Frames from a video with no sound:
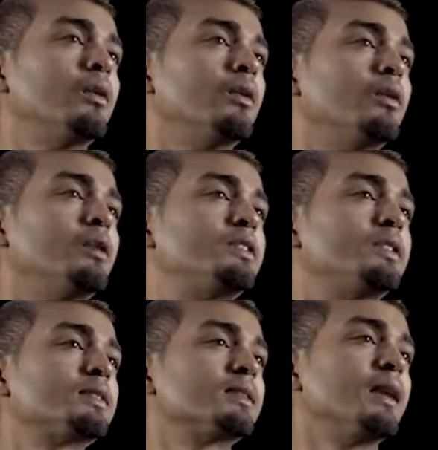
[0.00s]
which
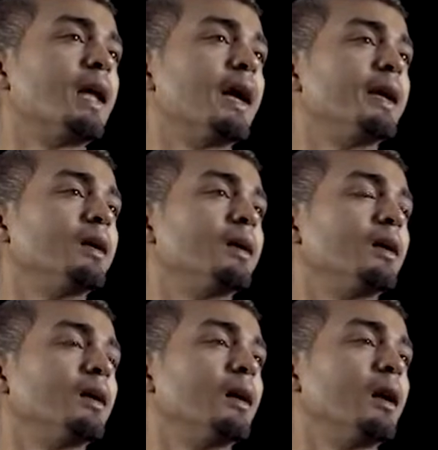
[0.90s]
is lying
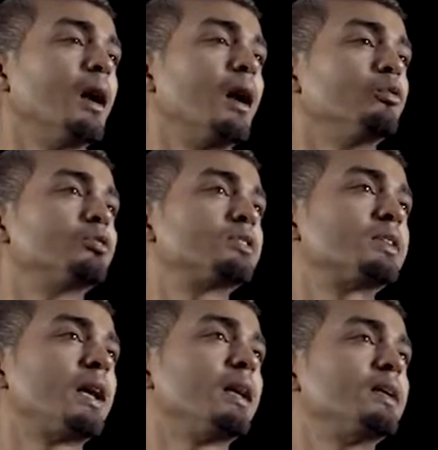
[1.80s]

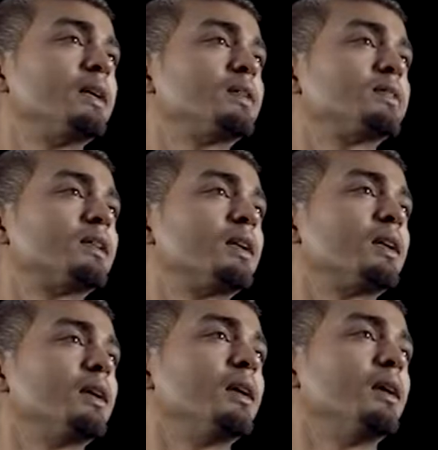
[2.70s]
outside that
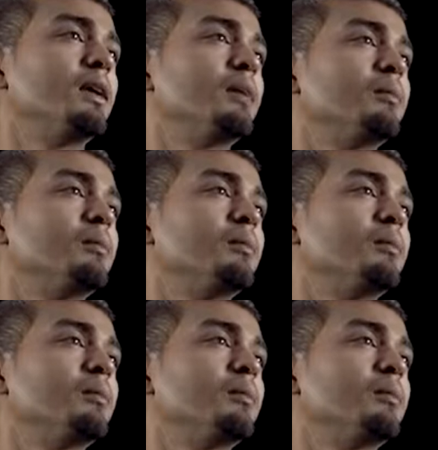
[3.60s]
set A